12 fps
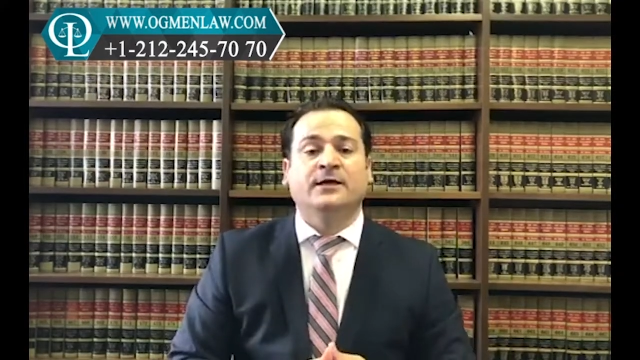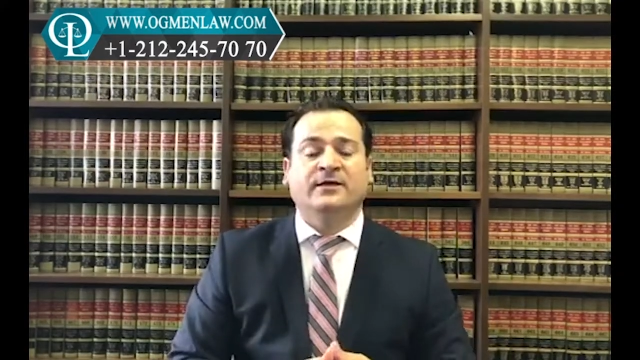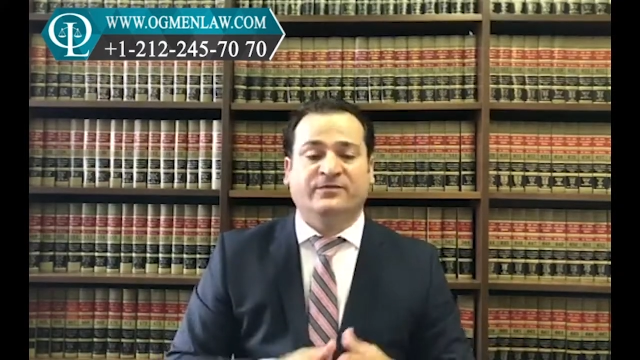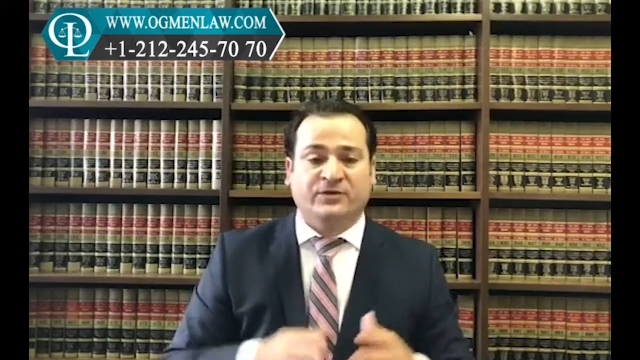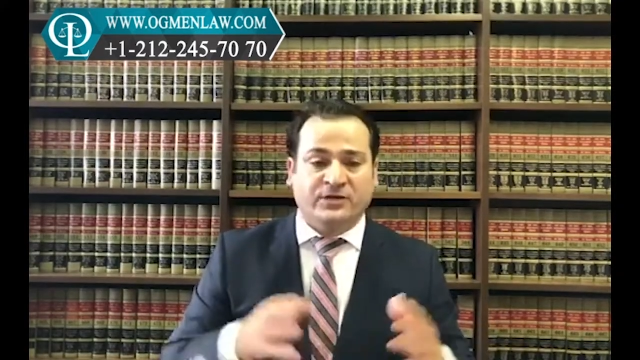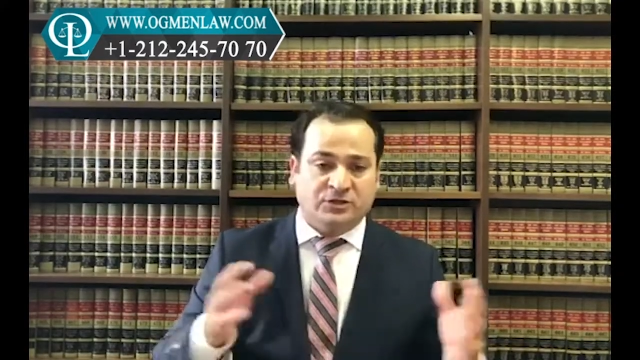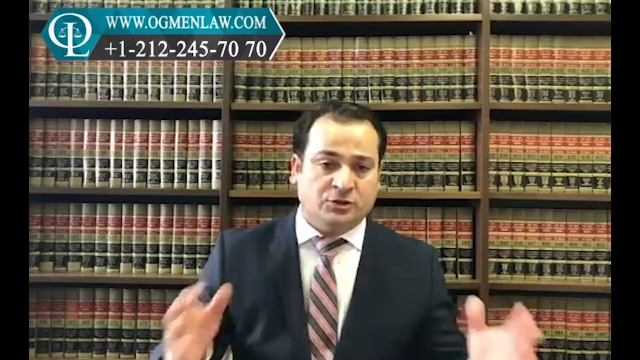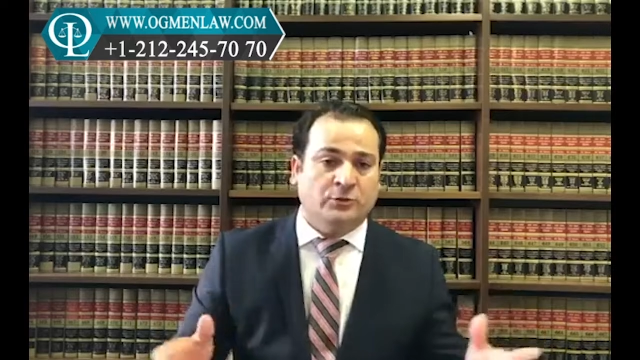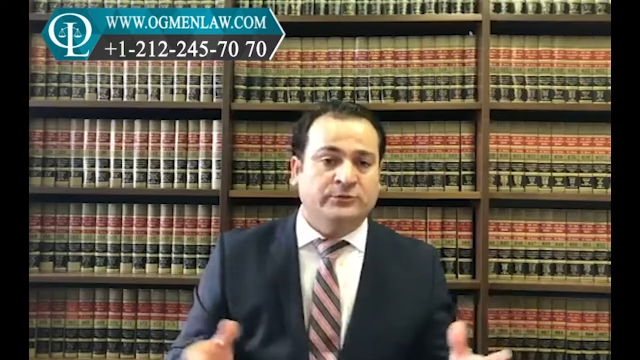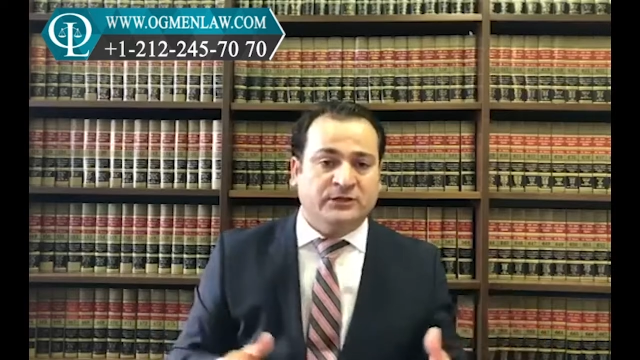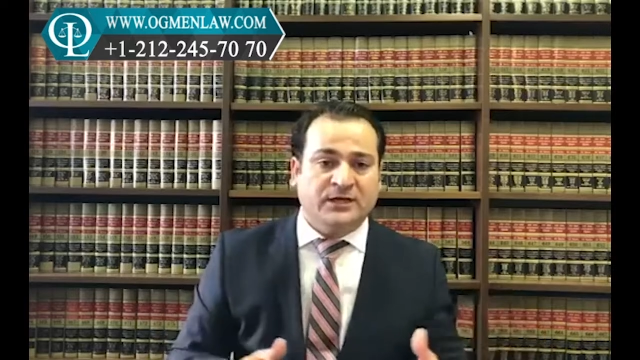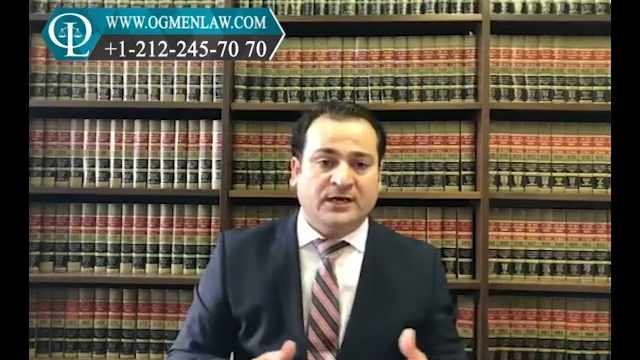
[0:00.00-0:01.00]
if you can
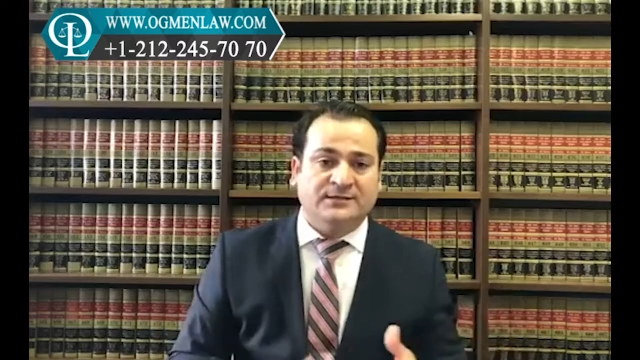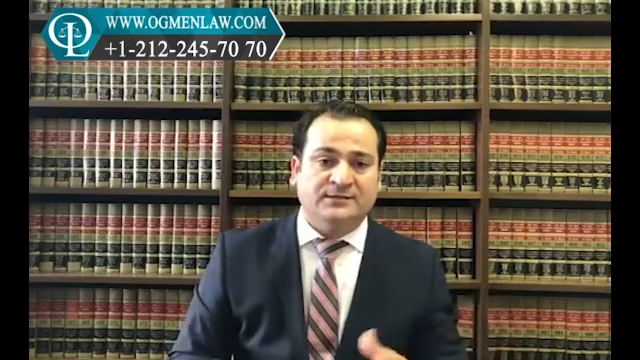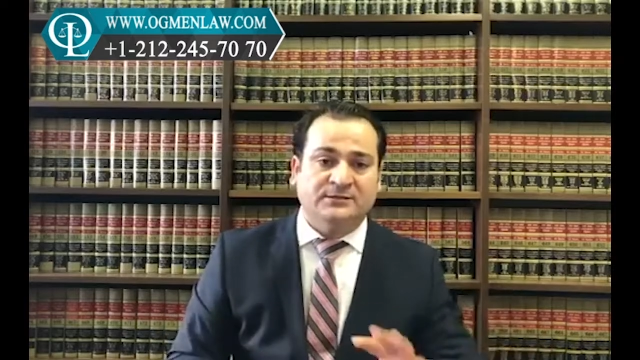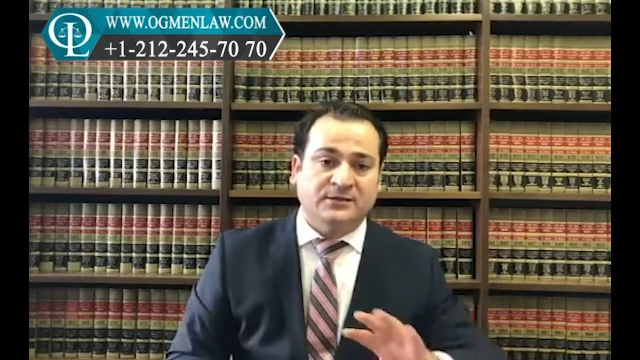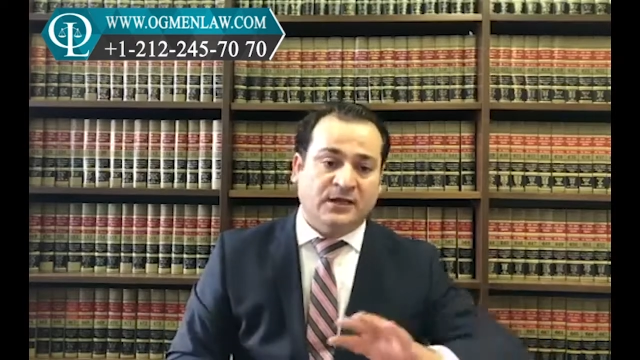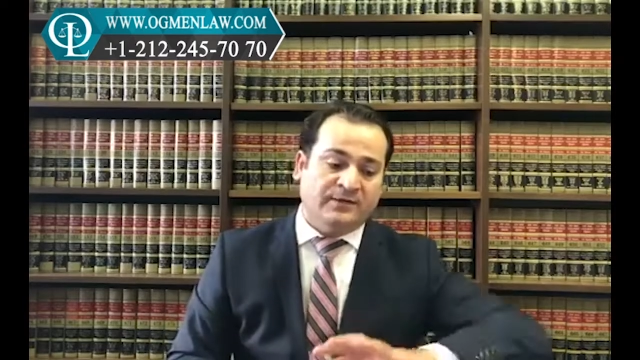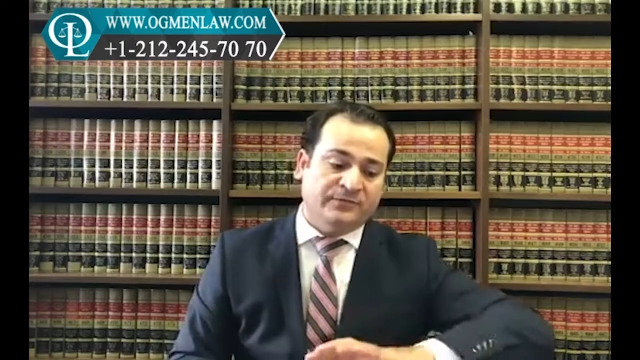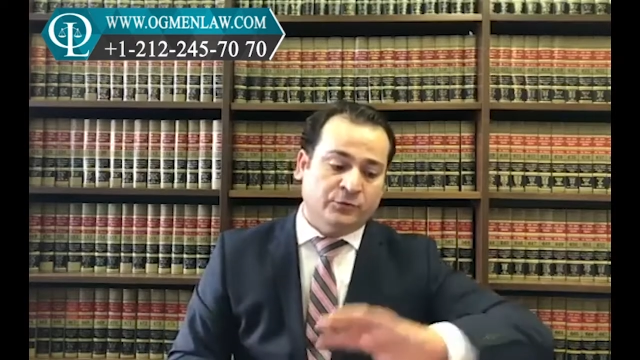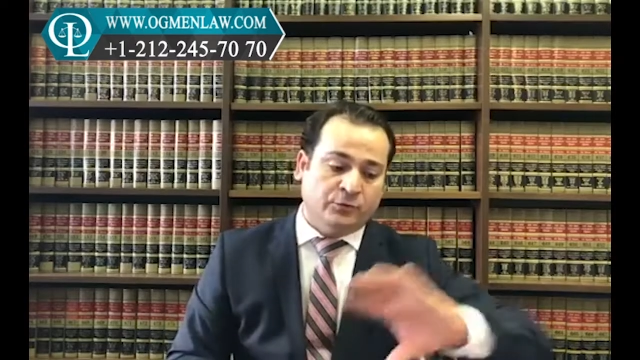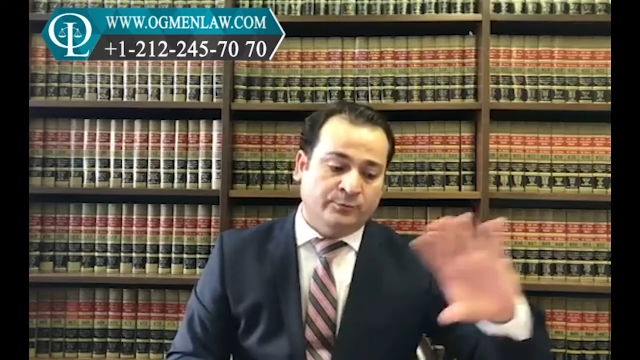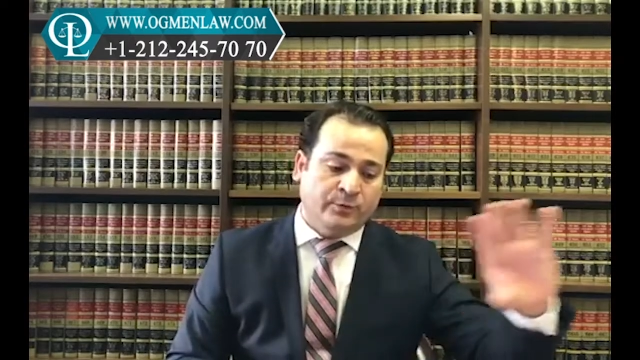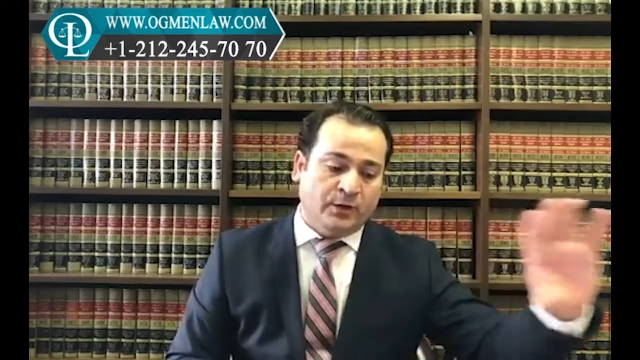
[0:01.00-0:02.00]
show the consulate after
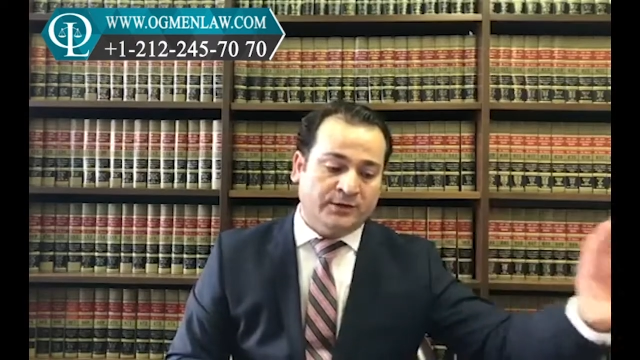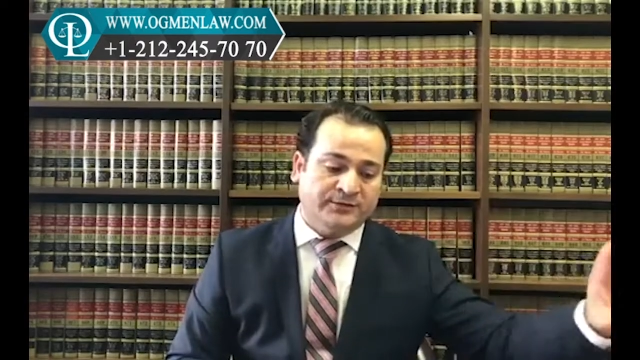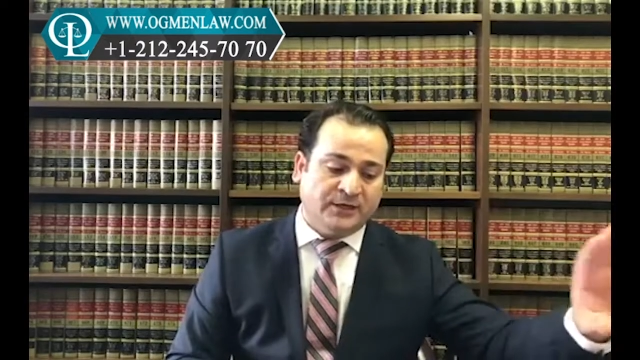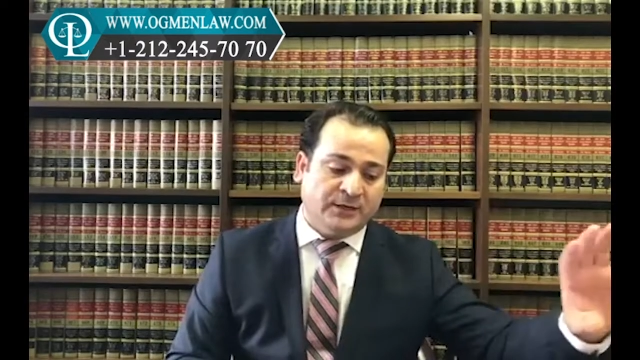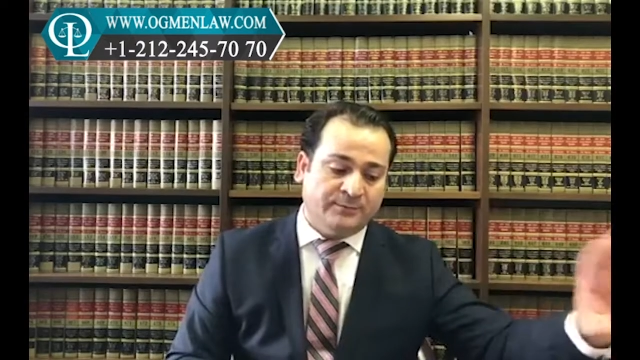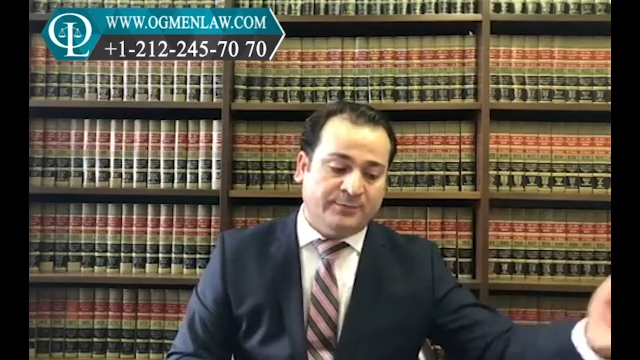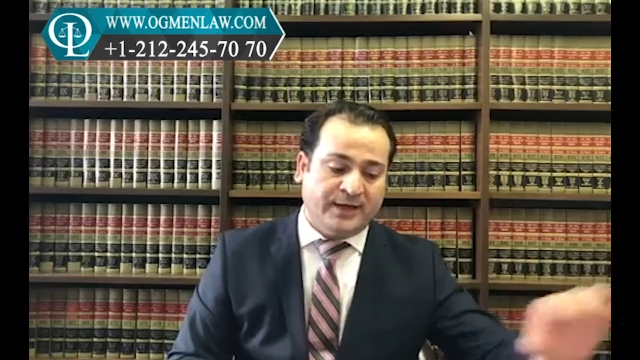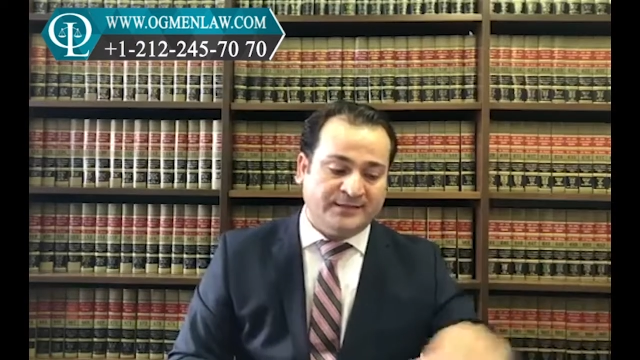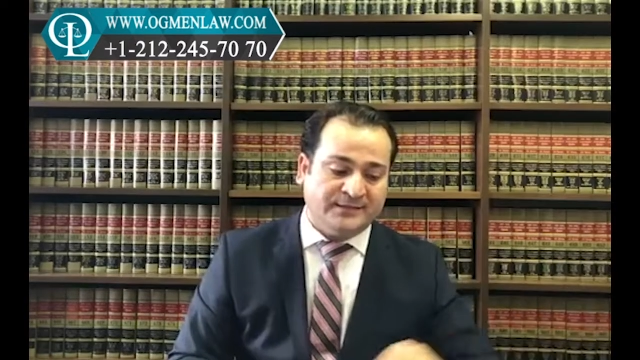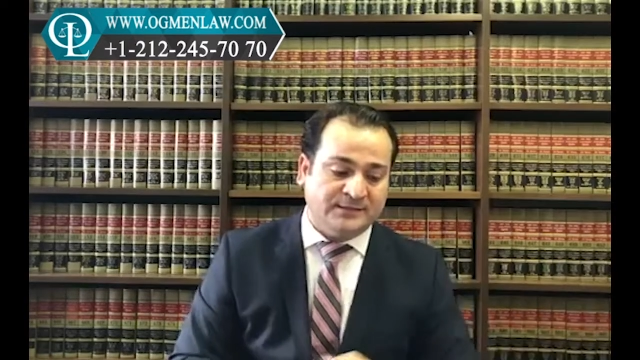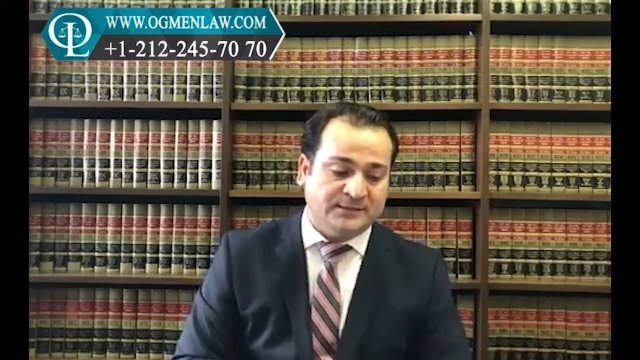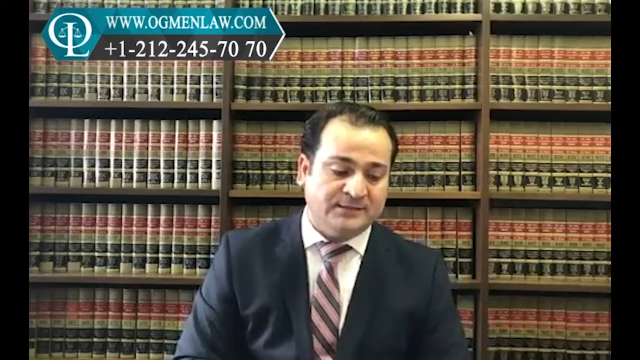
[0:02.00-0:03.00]
your bar time
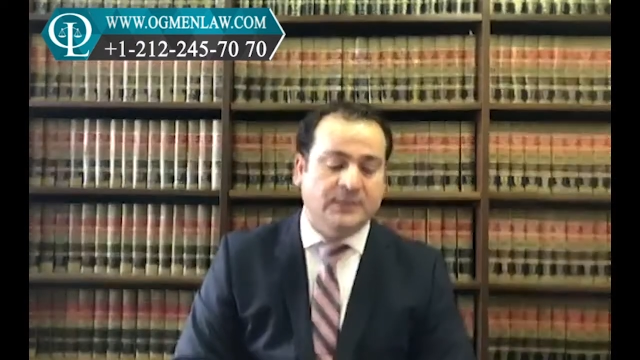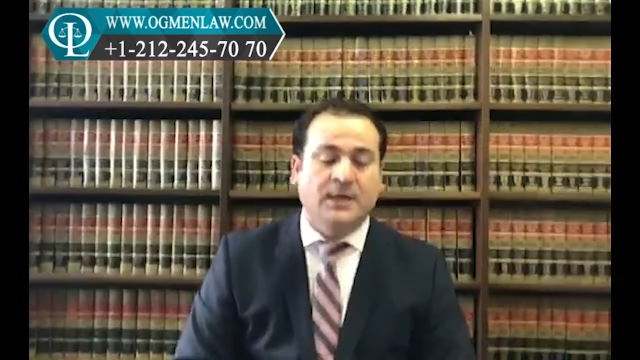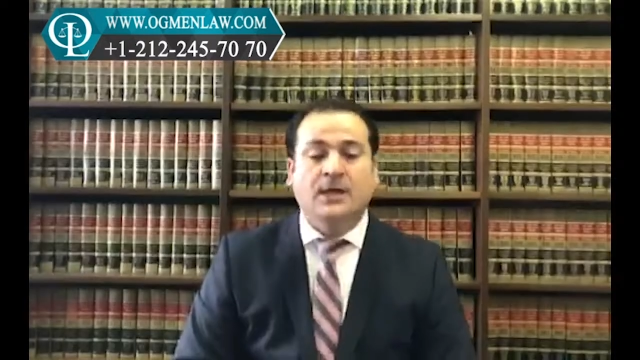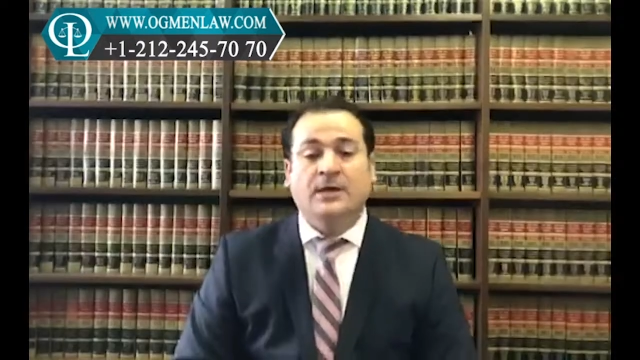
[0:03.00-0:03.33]
passes